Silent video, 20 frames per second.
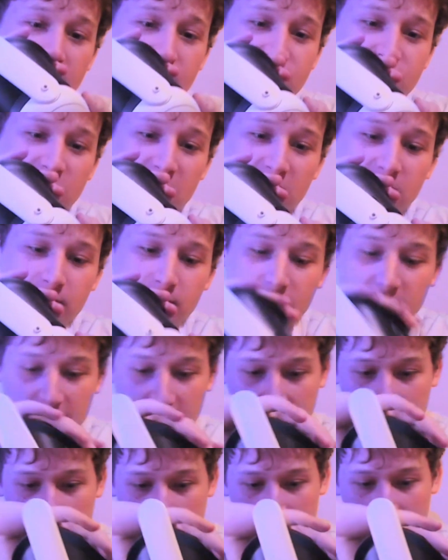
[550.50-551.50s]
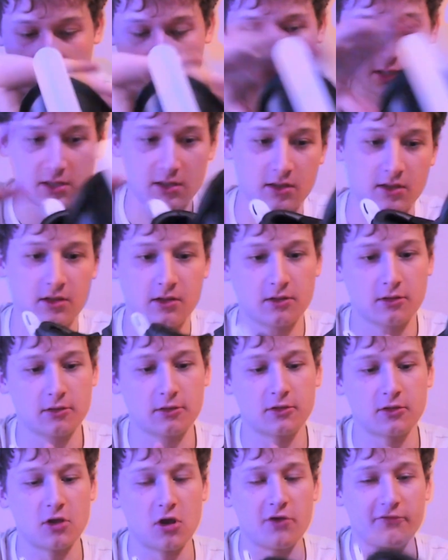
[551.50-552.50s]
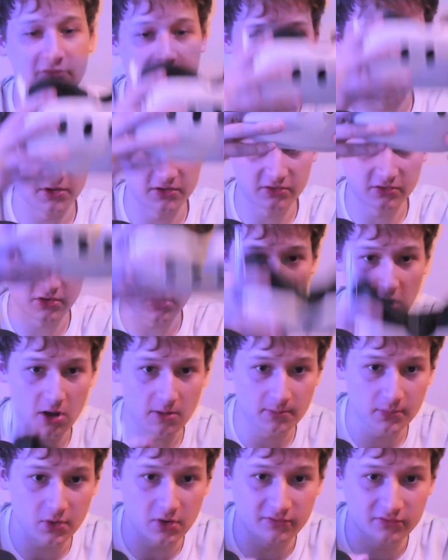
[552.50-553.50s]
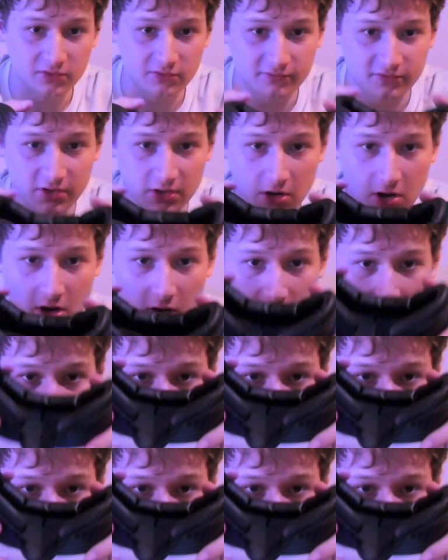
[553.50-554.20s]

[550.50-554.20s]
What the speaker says: genuinely start from the top of the VR,